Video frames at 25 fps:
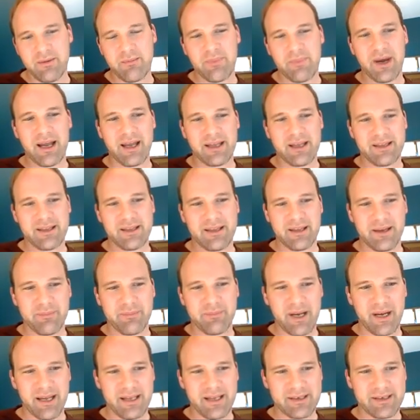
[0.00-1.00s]
by
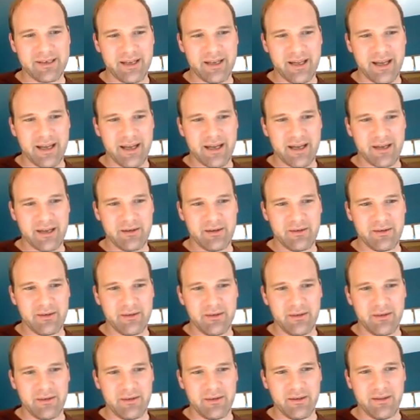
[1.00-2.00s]
a
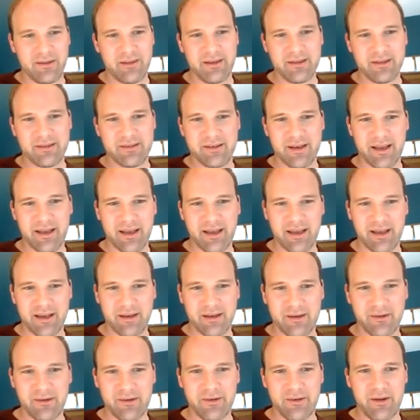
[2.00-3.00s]
diagonal, this
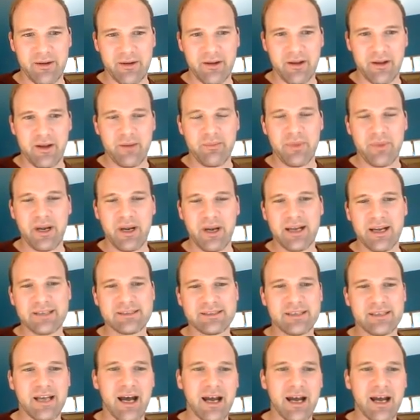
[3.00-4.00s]
diagonal, but it
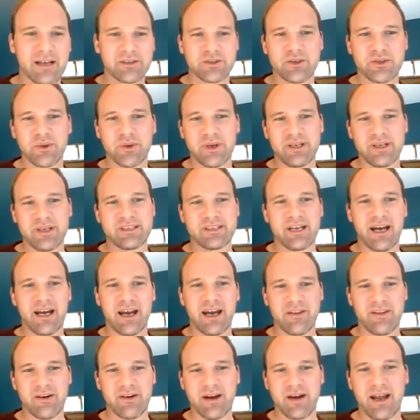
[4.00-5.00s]
is not joined to
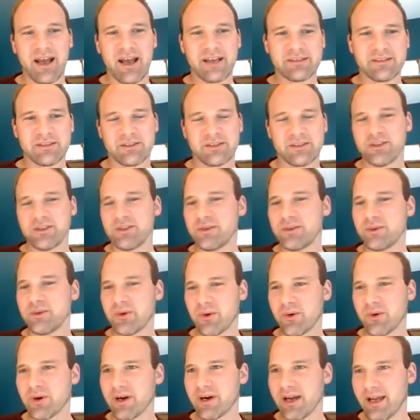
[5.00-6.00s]
either S2
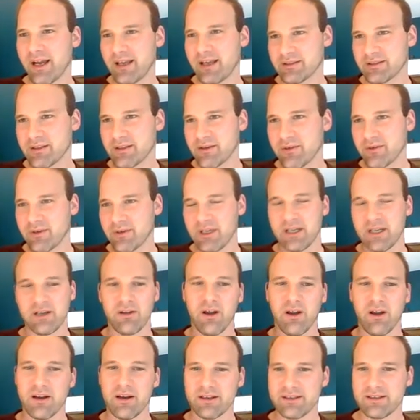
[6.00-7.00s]
or S3
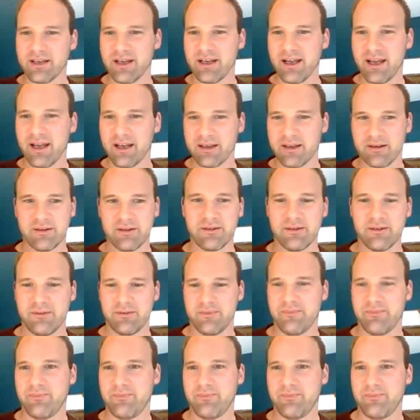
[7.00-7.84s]
along a diagonal.